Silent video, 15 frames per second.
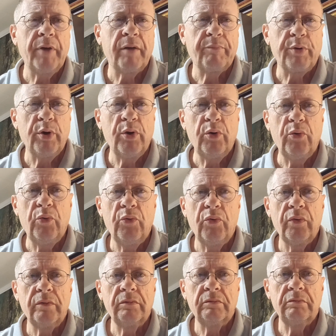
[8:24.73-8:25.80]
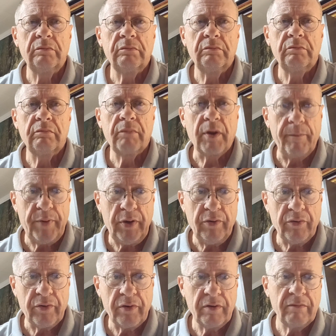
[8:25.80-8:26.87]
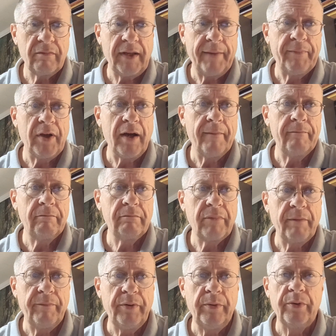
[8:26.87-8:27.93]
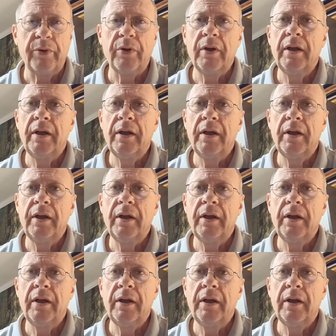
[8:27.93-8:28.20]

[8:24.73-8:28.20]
Pro computer, laptop computer.